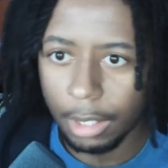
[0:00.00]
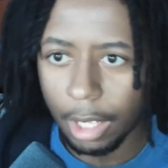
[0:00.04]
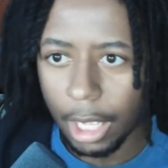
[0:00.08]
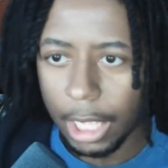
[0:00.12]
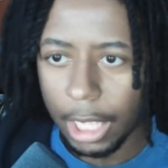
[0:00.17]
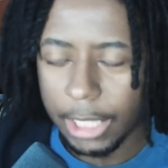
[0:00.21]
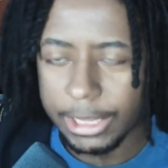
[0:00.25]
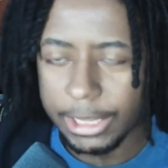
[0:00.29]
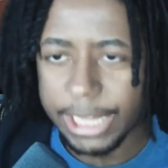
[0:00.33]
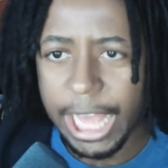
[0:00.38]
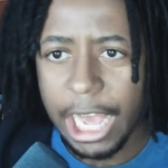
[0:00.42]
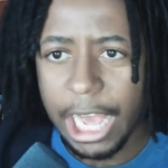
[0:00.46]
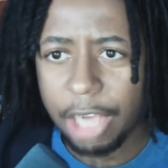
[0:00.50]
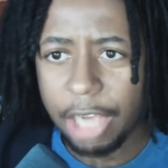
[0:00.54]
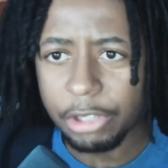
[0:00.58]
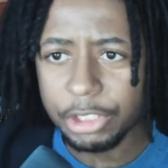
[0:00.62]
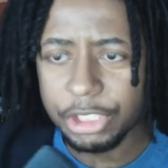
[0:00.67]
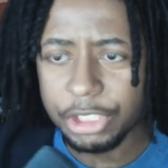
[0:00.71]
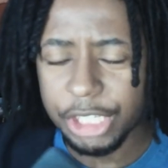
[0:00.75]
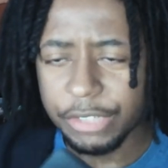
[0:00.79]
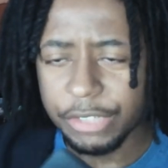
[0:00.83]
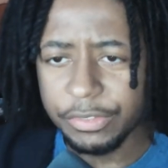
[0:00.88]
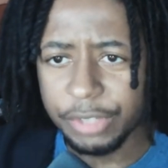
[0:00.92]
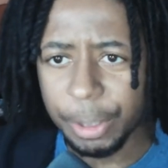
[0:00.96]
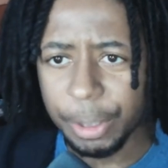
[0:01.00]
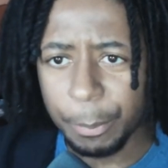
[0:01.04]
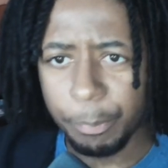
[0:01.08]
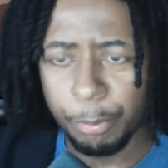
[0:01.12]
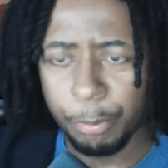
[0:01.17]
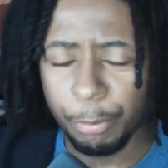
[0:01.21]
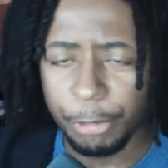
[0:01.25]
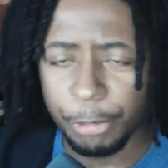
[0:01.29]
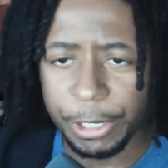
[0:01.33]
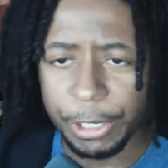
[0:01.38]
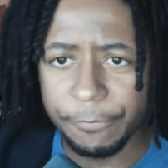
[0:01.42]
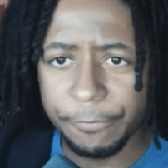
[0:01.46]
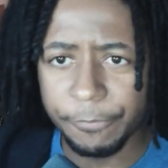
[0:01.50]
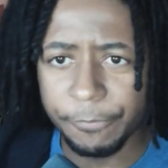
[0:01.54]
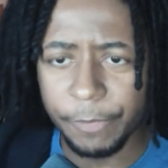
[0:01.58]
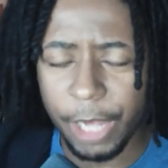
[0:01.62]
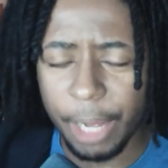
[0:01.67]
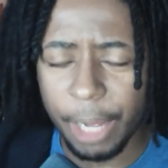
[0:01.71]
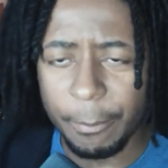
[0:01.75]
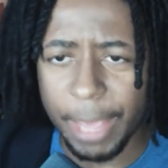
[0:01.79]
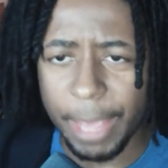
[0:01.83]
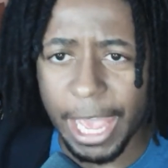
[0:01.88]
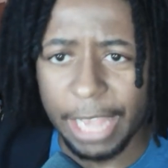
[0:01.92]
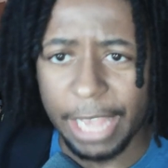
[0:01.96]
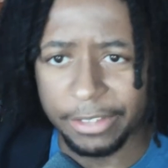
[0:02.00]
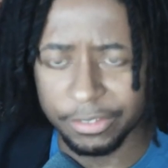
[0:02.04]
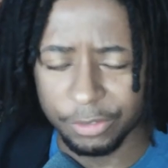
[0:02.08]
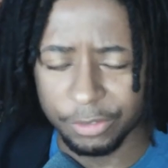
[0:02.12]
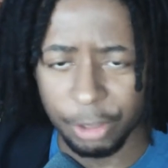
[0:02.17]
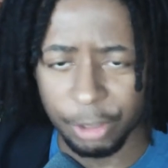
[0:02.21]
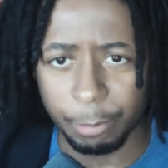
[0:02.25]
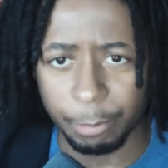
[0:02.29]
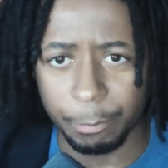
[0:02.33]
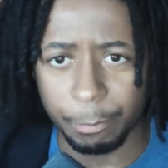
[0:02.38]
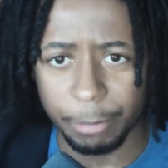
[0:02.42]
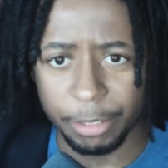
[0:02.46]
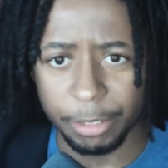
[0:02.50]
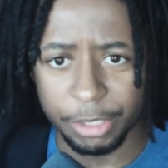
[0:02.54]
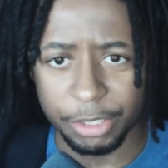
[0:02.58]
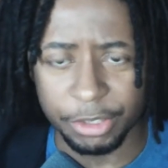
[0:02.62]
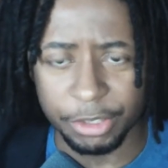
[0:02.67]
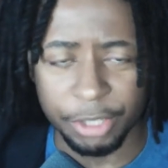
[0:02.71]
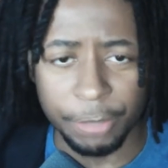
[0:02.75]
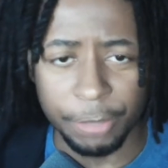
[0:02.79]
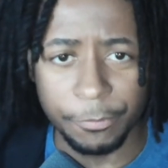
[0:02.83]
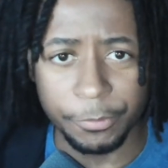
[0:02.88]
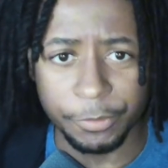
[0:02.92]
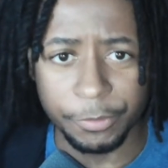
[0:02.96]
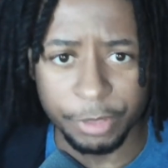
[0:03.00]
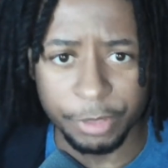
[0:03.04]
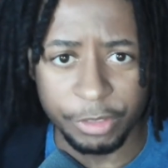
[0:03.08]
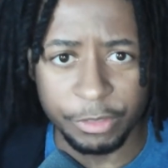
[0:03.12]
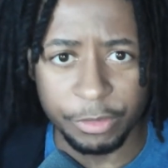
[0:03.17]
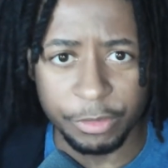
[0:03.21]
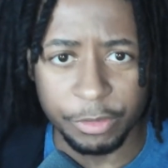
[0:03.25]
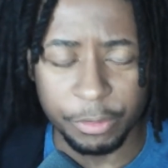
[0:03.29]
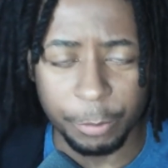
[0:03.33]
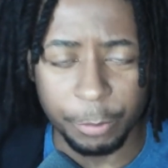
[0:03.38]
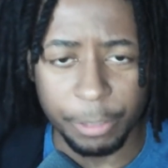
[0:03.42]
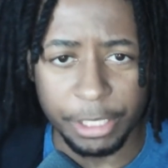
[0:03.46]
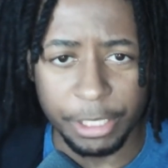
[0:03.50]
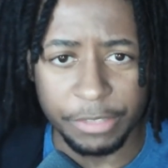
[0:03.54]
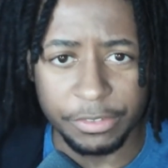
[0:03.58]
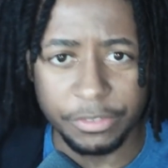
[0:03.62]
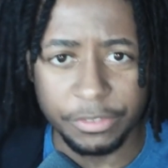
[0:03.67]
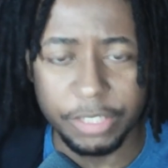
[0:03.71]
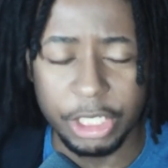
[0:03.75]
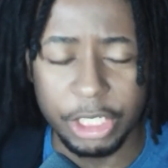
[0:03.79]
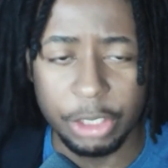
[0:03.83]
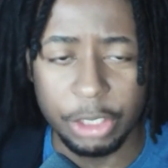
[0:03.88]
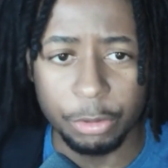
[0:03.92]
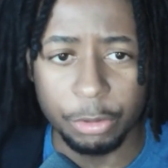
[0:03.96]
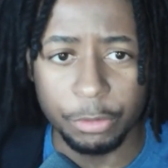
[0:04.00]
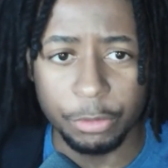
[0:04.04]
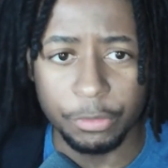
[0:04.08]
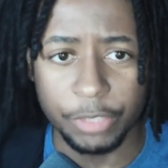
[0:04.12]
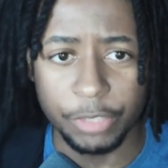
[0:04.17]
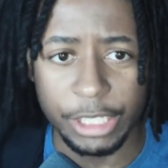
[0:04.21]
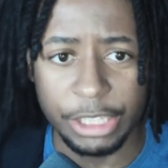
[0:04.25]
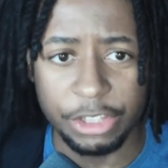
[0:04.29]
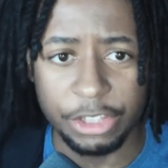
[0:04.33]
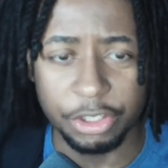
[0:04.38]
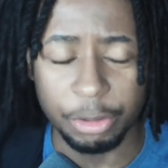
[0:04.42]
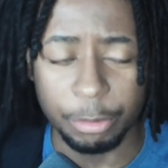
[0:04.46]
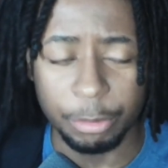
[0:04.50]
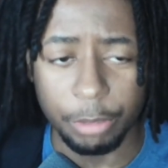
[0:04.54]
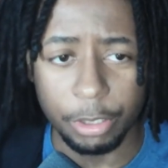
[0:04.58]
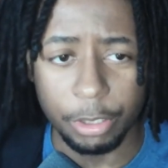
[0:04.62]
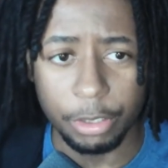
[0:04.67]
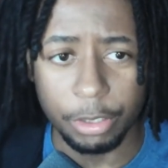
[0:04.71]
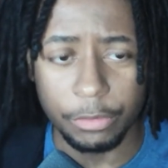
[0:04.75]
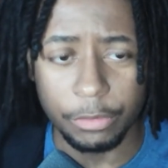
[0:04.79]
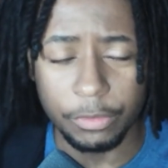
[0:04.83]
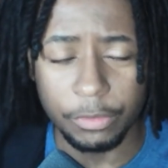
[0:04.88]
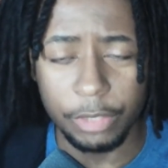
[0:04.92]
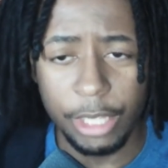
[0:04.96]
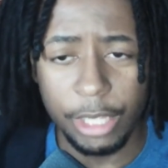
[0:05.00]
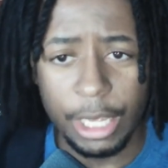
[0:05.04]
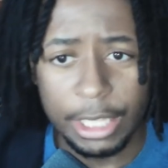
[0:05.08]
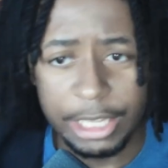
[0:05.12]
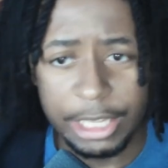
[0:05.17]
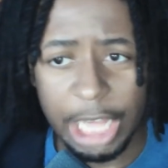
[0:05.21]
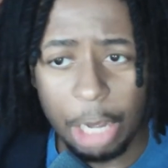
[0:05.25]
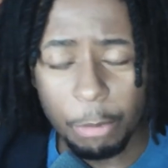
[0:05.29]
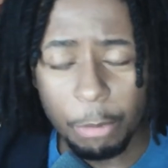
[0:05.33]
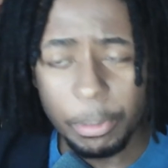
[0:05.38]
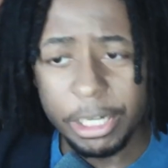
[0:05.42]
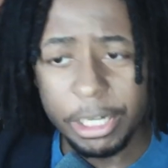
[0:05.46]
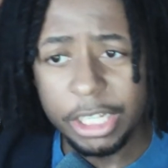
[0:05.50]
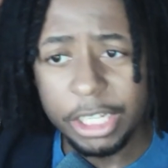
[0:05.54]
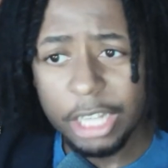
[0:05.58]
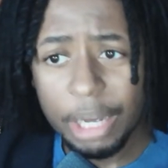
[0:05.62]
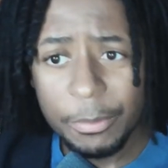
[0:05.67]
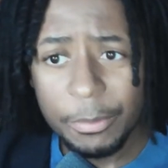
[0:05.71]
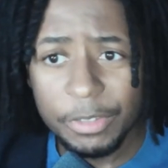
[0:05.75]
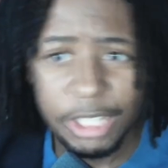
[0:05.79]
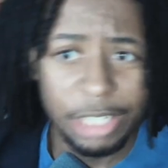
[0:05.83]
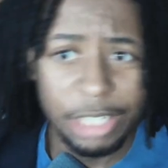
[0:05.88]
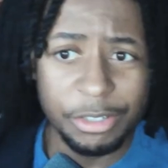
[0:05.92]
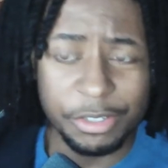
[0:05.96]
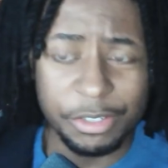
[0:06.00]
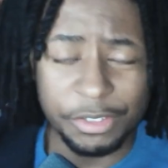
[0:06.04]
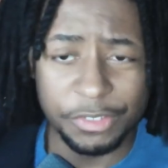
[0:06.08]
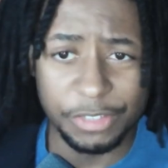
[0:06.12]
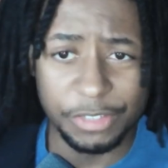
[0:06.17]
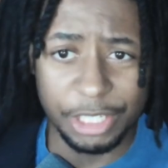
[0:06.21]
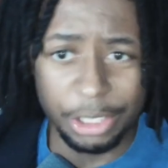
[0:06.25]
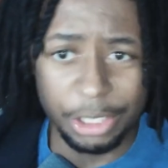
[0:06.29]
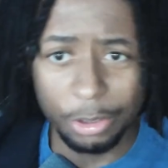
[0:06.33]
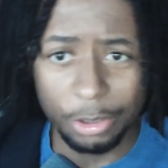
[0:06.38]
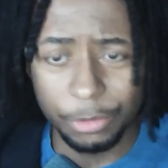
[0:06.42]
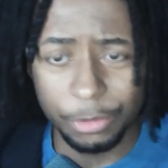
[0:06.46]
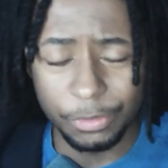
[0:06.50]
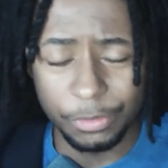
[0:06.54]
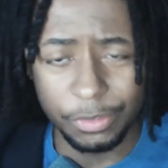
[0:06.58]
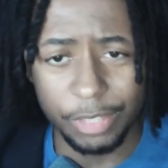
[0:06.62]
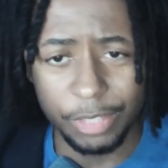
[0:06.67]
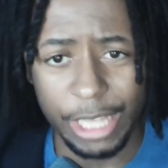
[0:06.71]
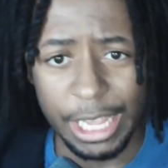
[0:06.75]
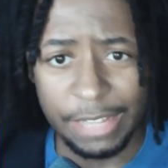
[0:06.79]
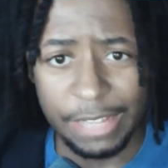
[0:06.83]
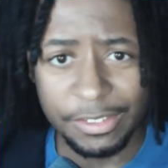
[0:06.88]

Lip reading: Now, just a brief excerpt about the differences between singles and duos. Now, when it comes down to singles, it's